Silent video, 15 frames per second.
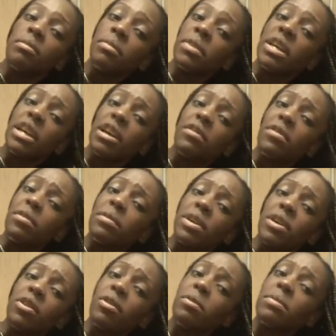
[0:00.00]
Be careful when
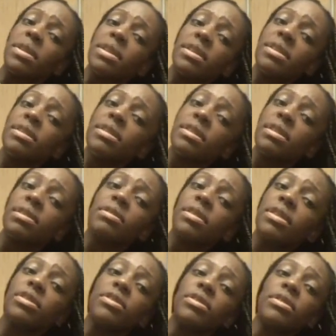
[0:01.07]
combing it still,
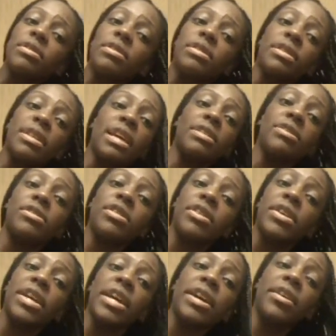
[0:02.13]
because it's just attached to
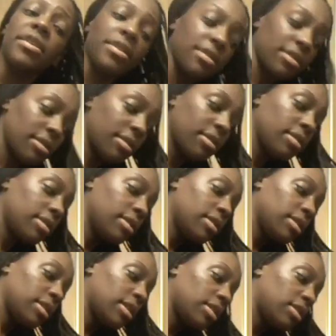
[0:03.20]
your hair.
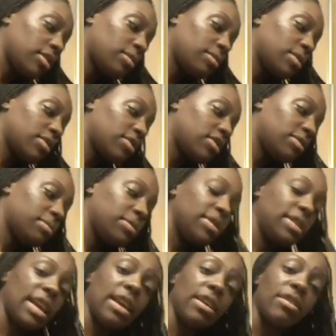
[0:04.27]
And you don't want to just
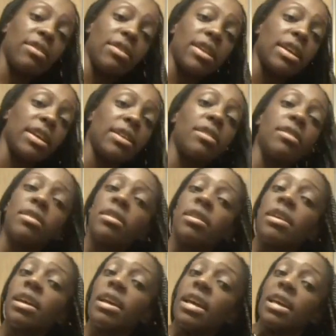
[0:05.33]
yank on it,
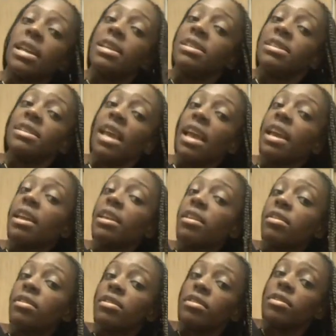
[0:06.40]
and it's yanking
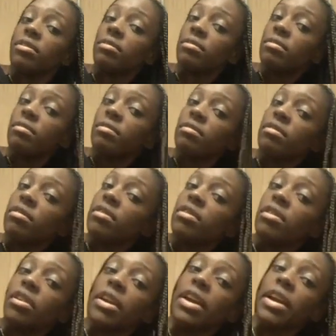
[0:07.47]
on
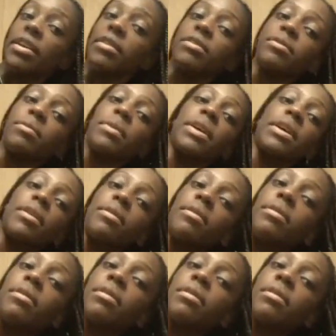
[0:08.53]
your hair as well.